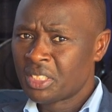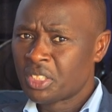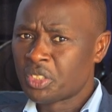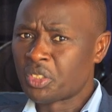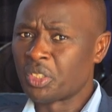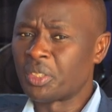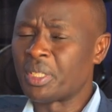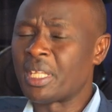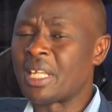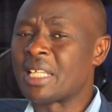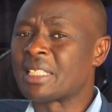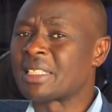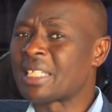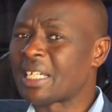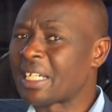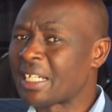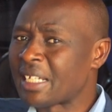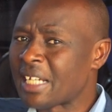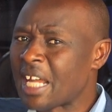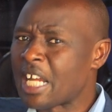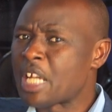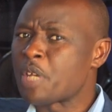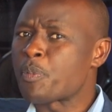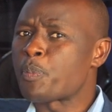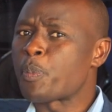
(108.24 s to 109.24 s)
So there is a
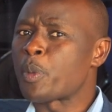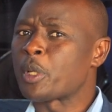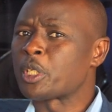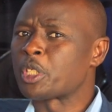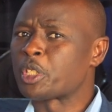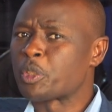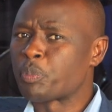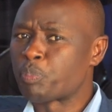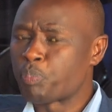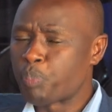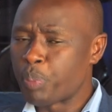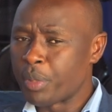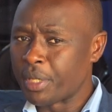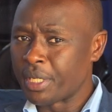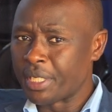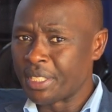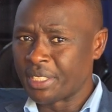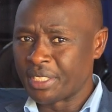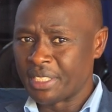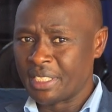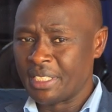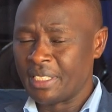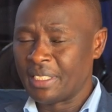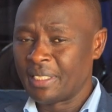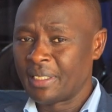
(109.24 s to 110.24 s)
great
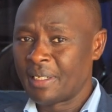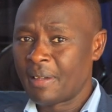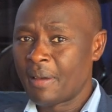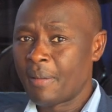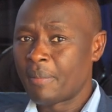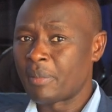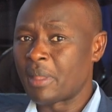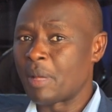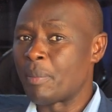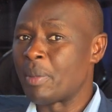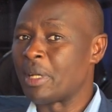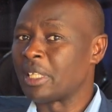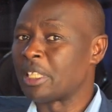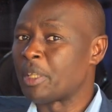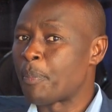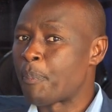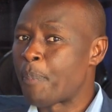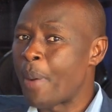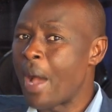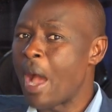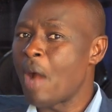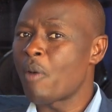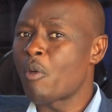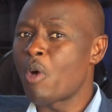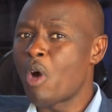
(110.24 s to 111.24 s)
possibility that by the
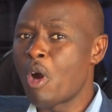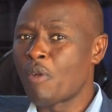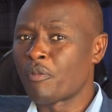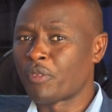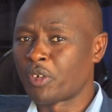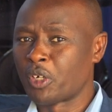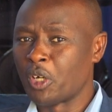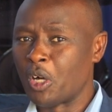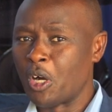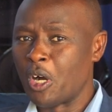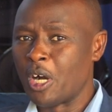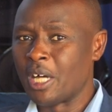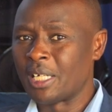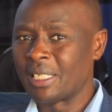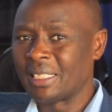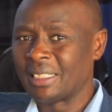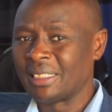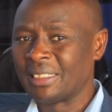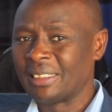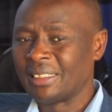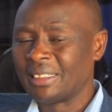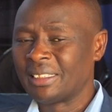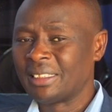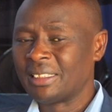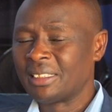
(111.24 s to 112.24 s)
power of God,
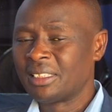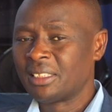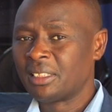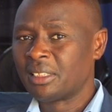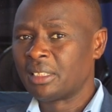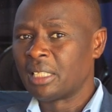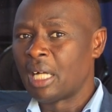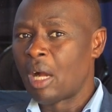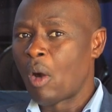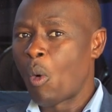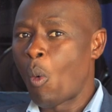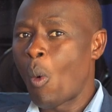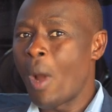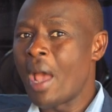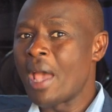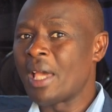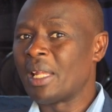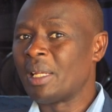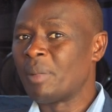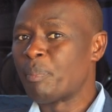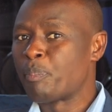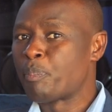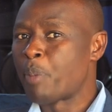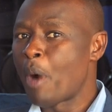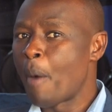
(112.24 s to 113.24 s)

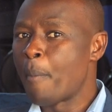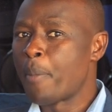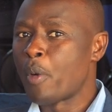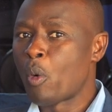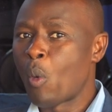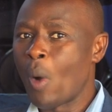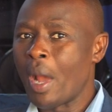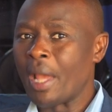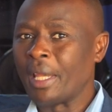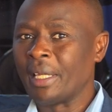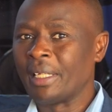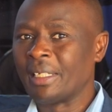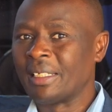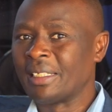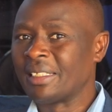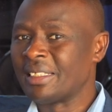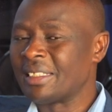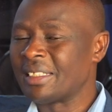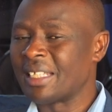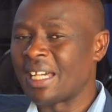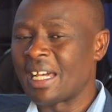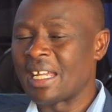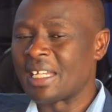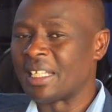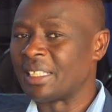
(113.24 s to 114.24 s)
while Bobby
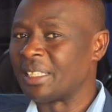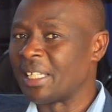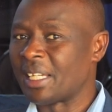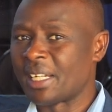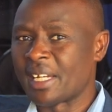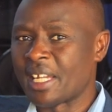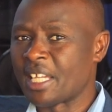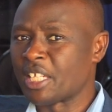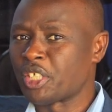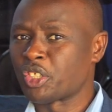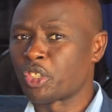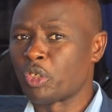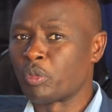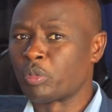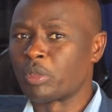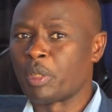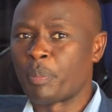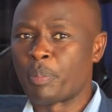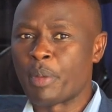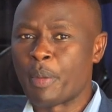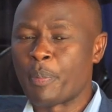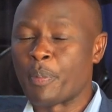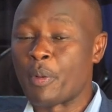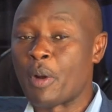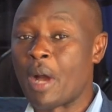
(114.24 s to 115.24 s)
Wine and the rest of the
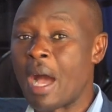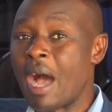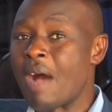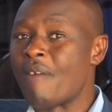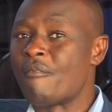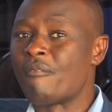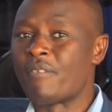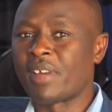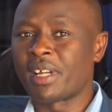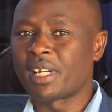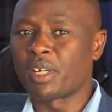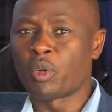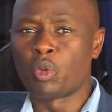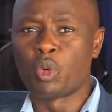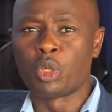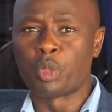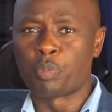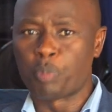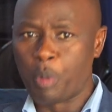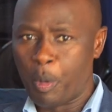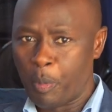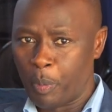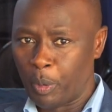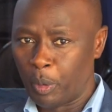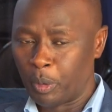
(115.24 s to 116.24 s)
people are very
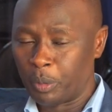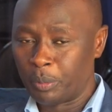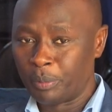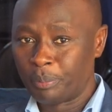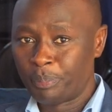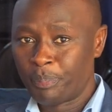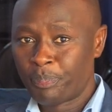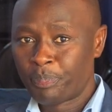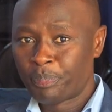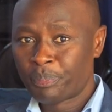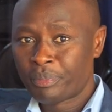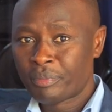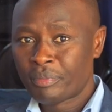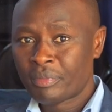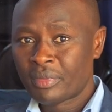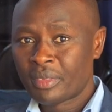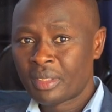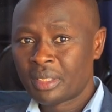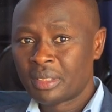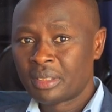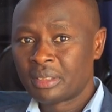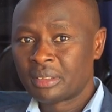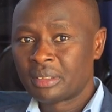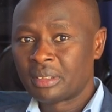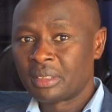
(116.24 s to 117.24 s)
good people,
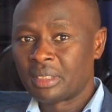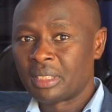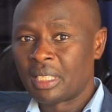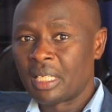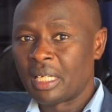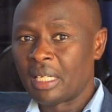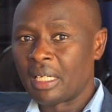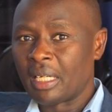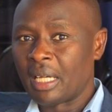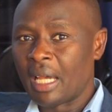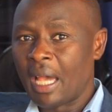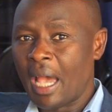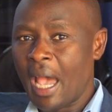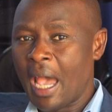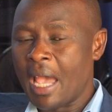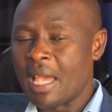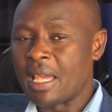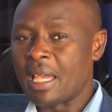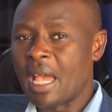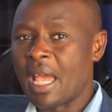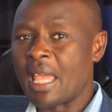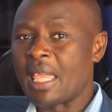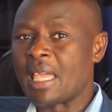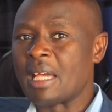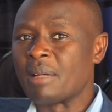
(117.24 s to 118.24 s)

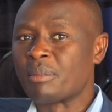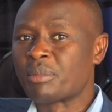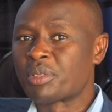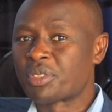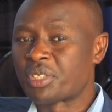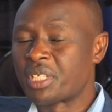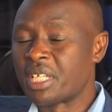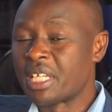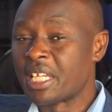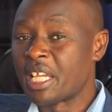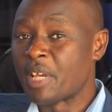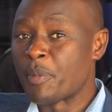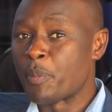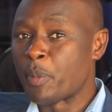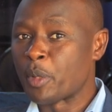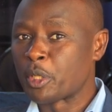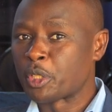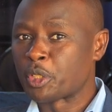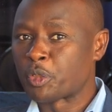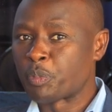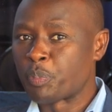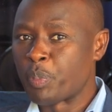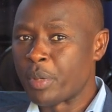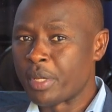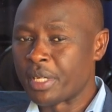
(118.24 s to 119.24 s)
I am seeing a
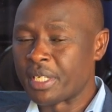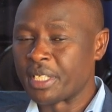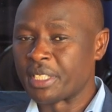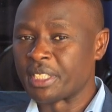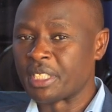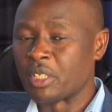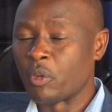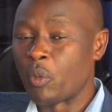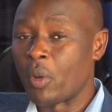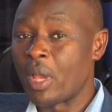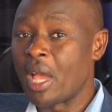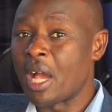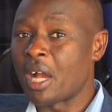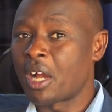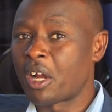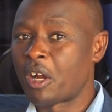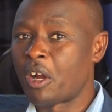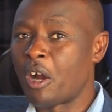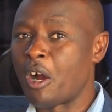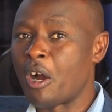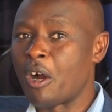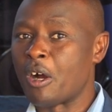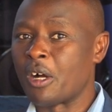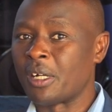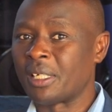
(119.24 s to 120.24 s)
prosperity where
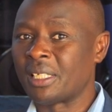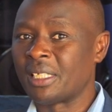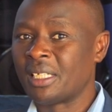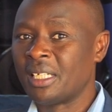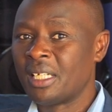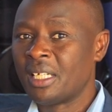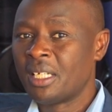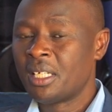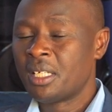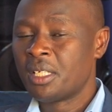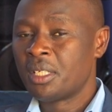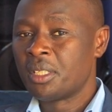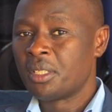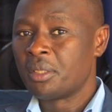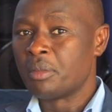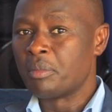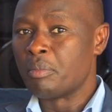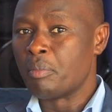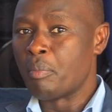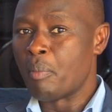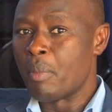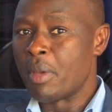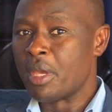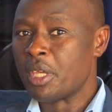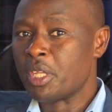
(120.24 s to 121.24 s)
God
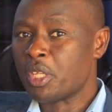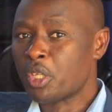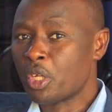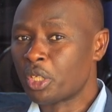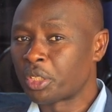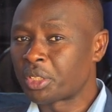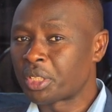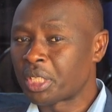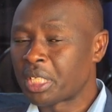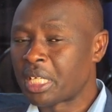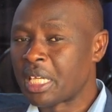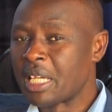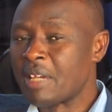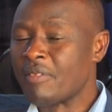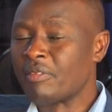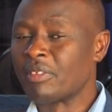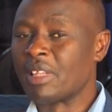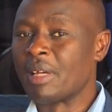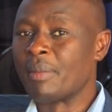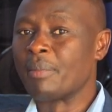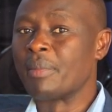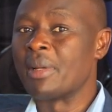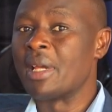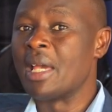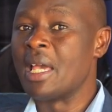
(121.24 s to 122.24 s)
may not give
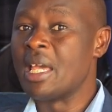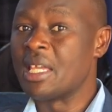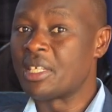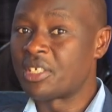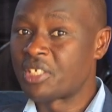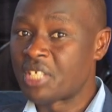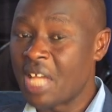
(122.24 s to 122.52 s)
them a